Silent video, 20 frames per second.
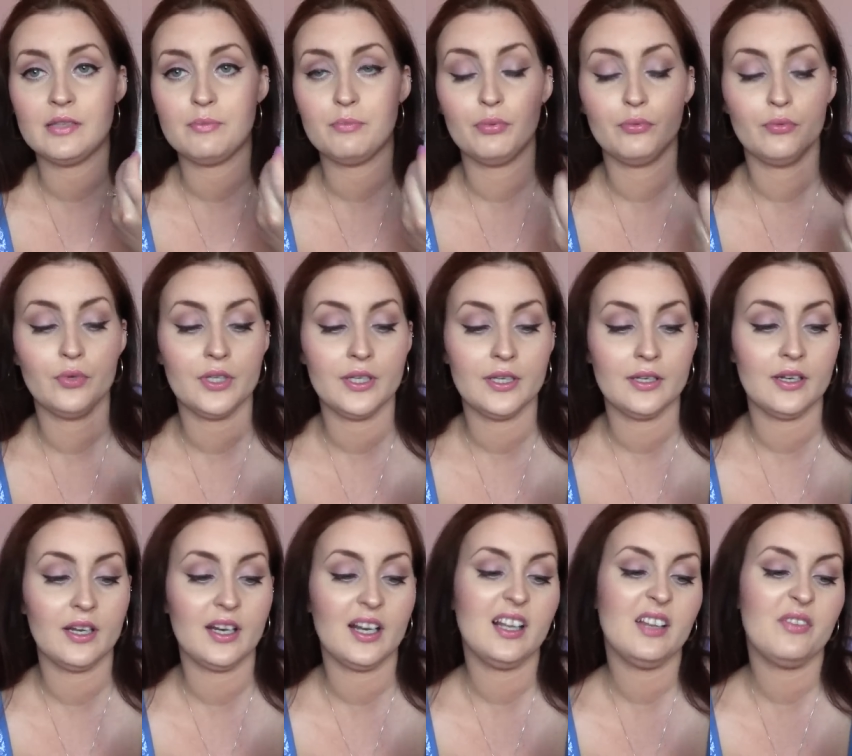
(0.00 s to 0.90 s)
It's
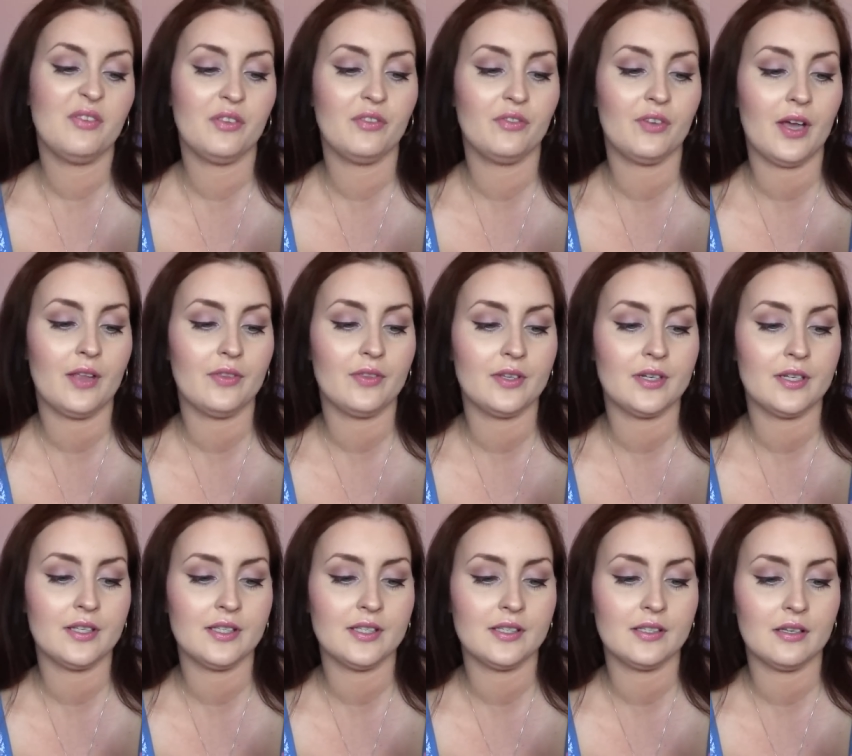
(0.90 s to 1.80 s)
brilliant, and I love the fact
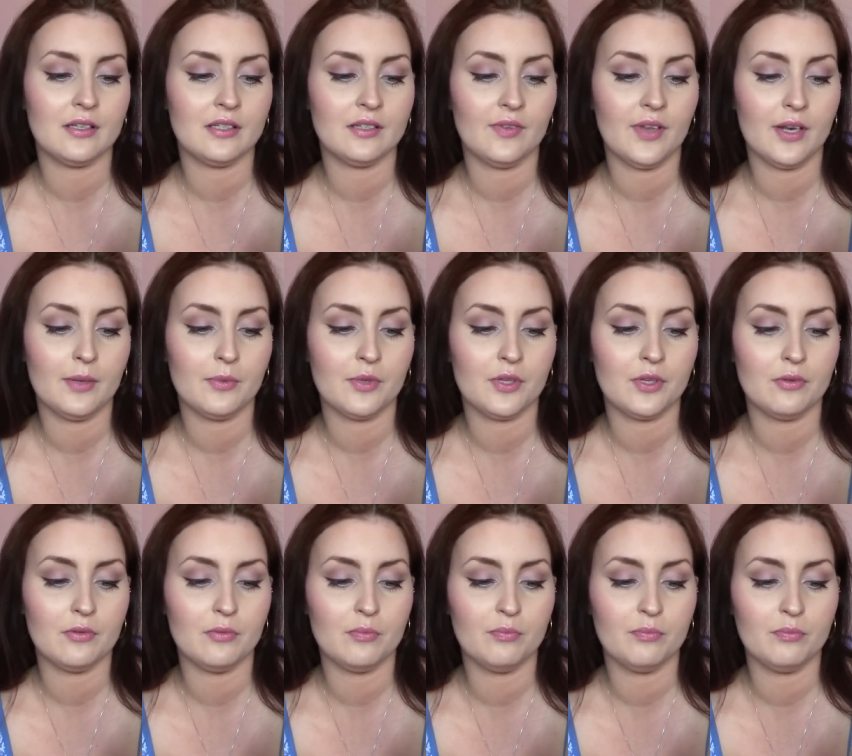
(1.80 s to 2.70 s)
that it's uh, developed with
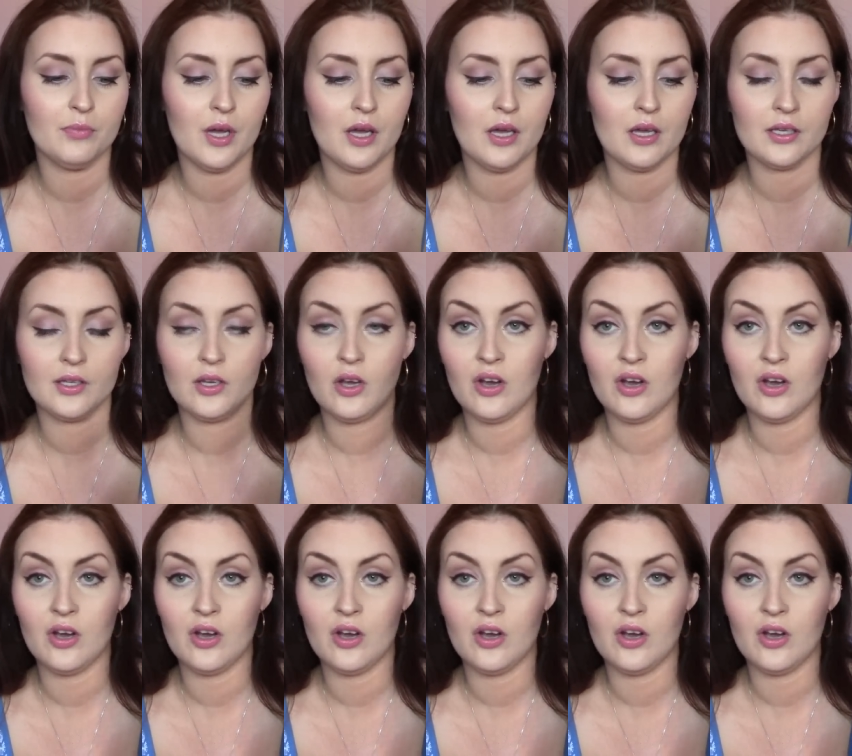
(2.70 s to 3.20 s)
Kew uh,